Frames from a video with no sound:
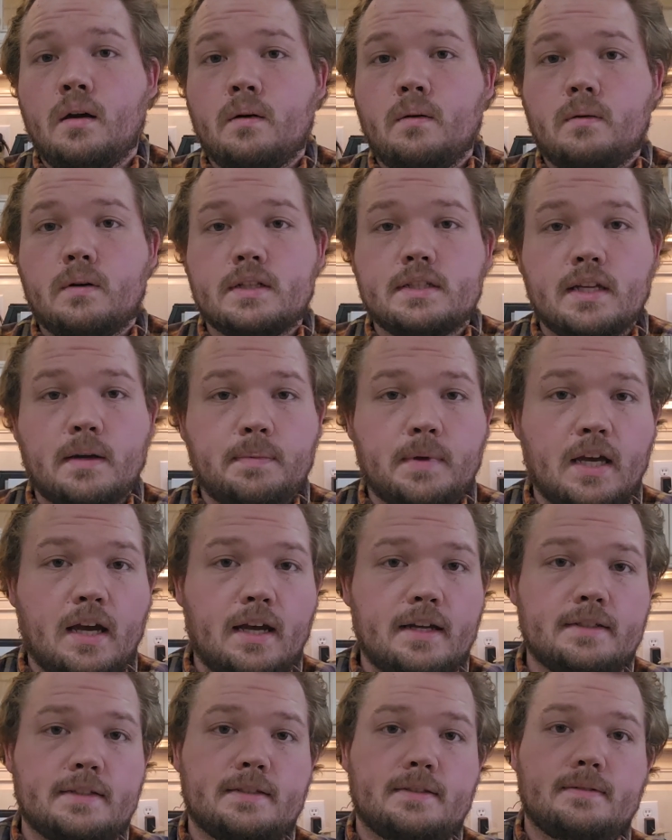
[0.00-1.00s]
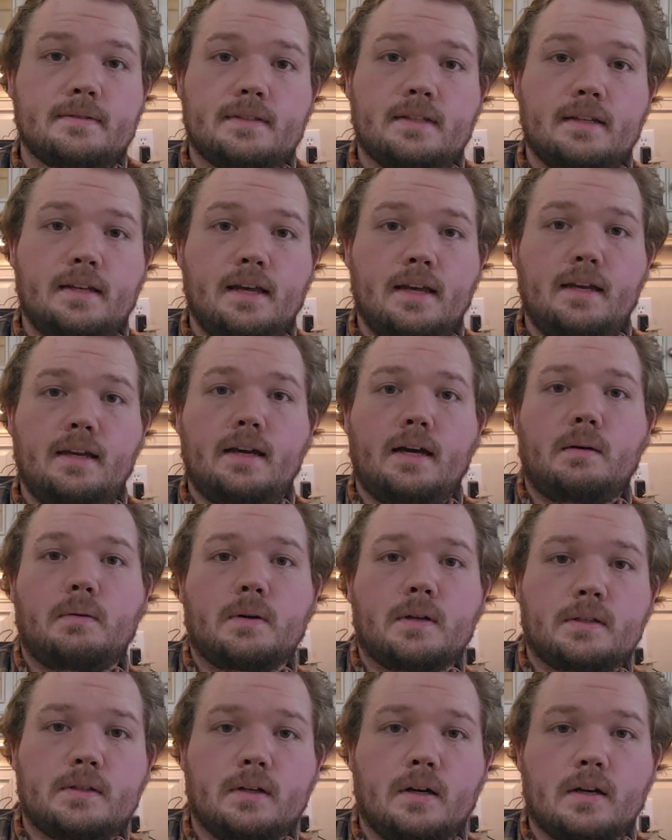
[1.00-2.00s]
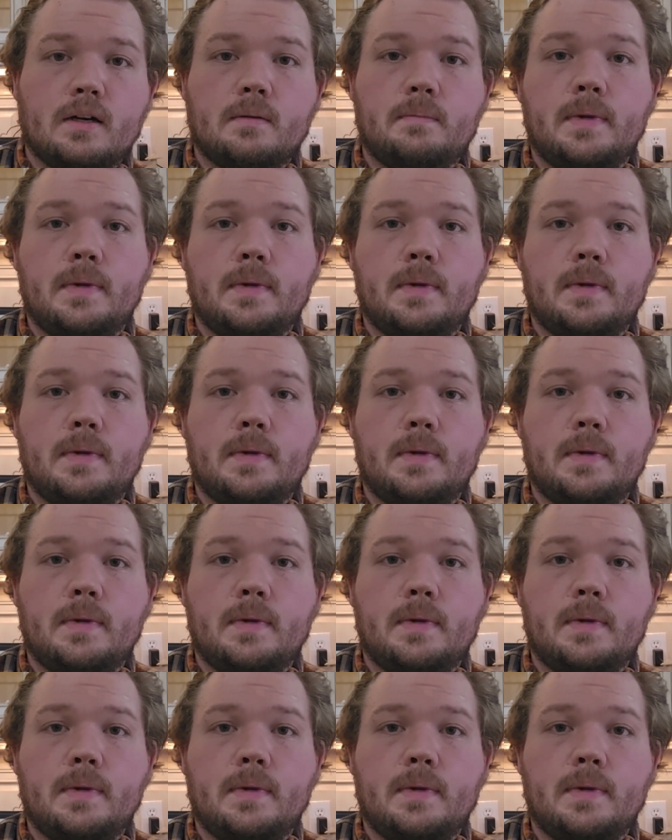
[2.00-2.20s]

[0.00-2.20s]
What is up, guys? Today I want to talk